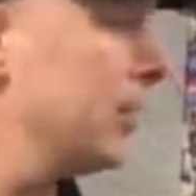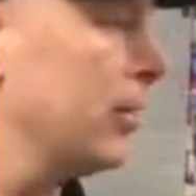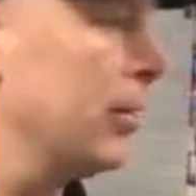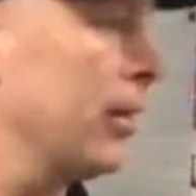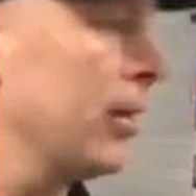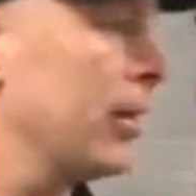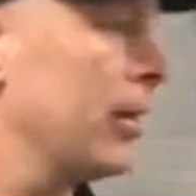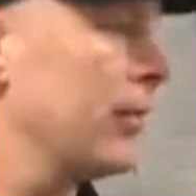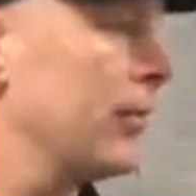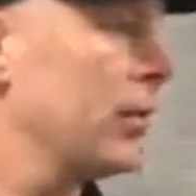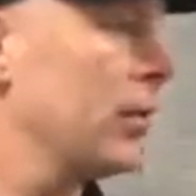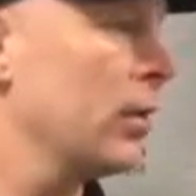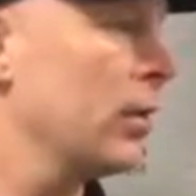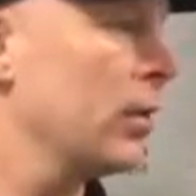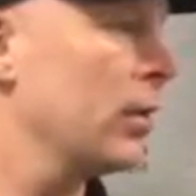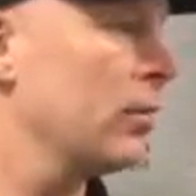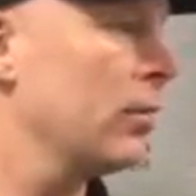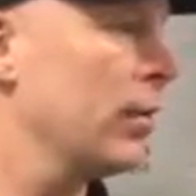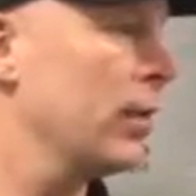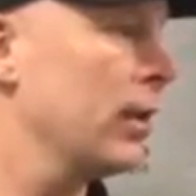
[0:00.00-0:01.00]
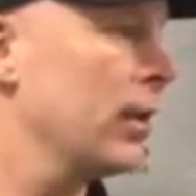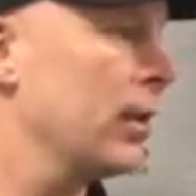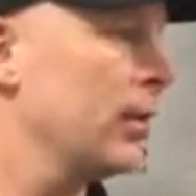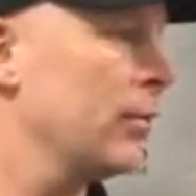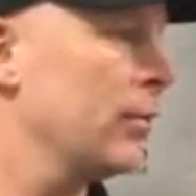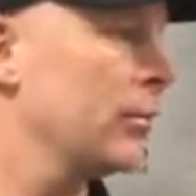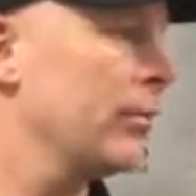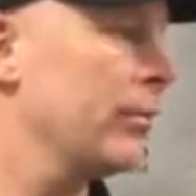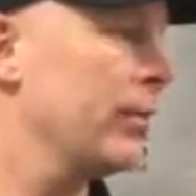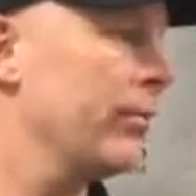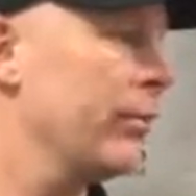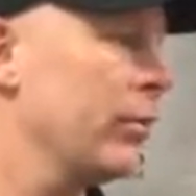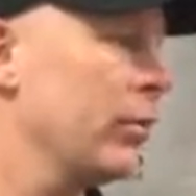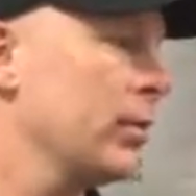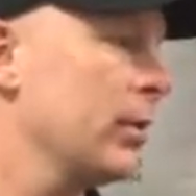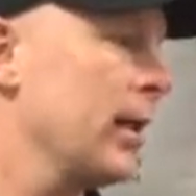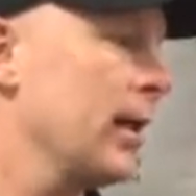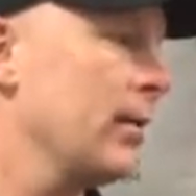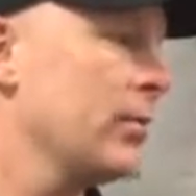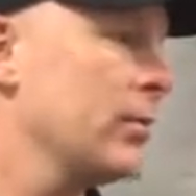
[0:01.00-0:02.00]
I think if you look at this weekend, it was 3 or
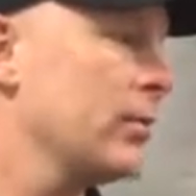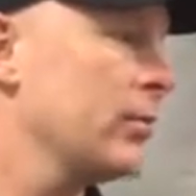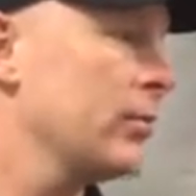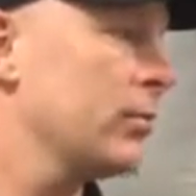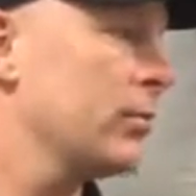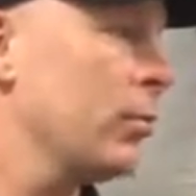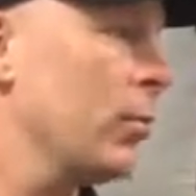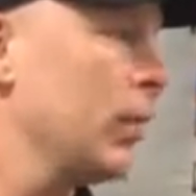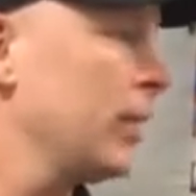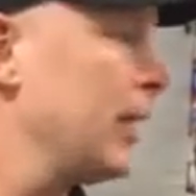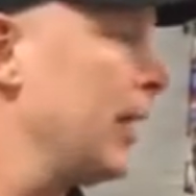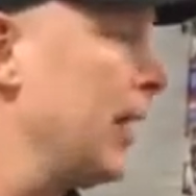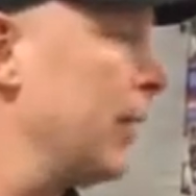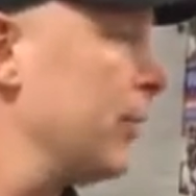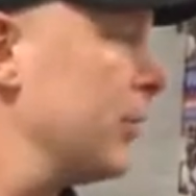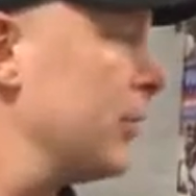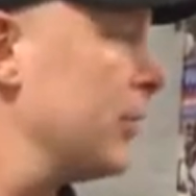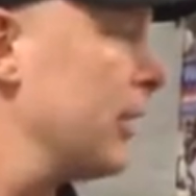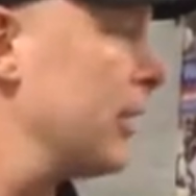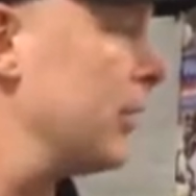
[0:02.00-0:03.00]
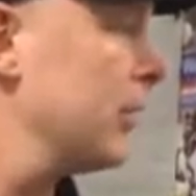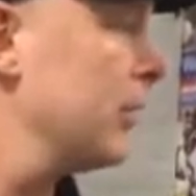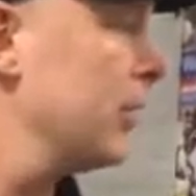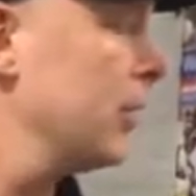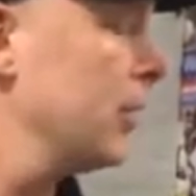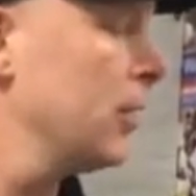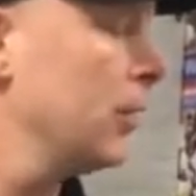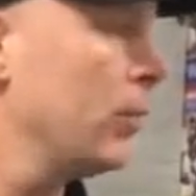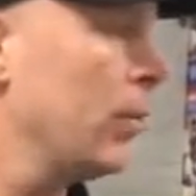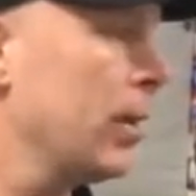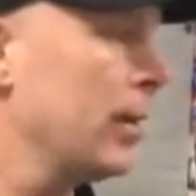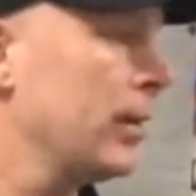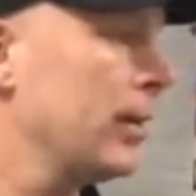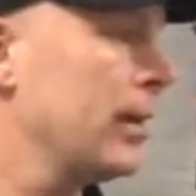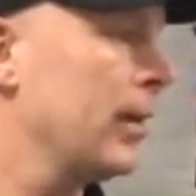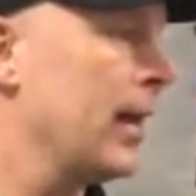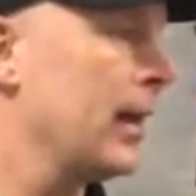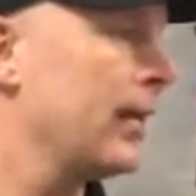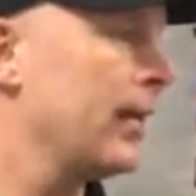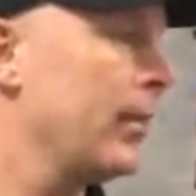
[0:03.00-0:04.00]
4 times. It was one-timers that went in
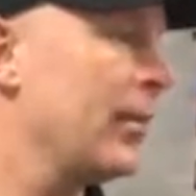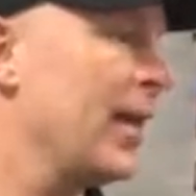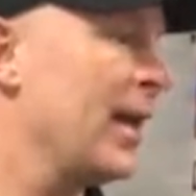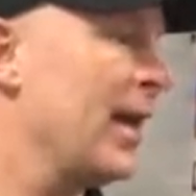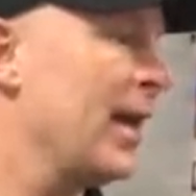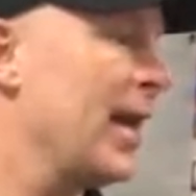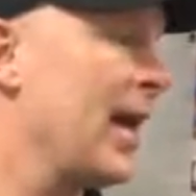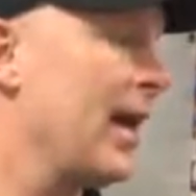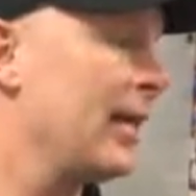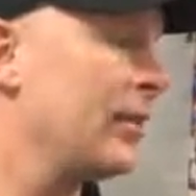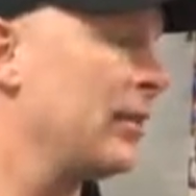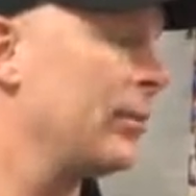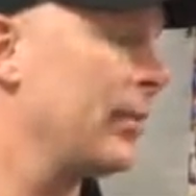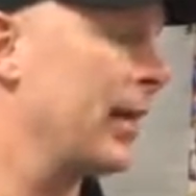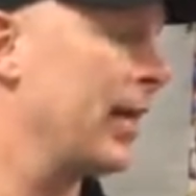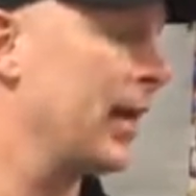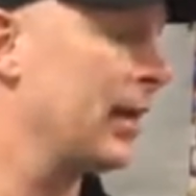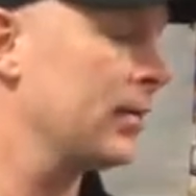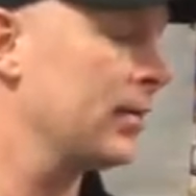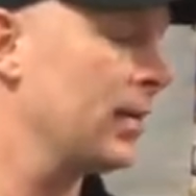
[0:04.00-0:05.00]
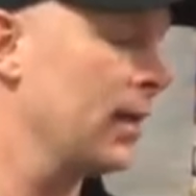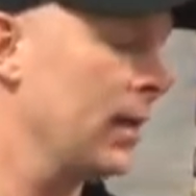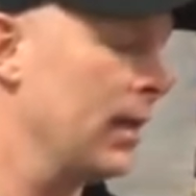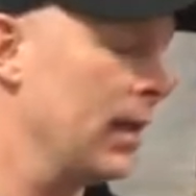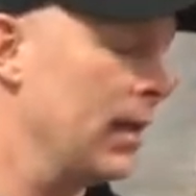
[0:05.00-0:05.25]
the net that we hadn't had in the past.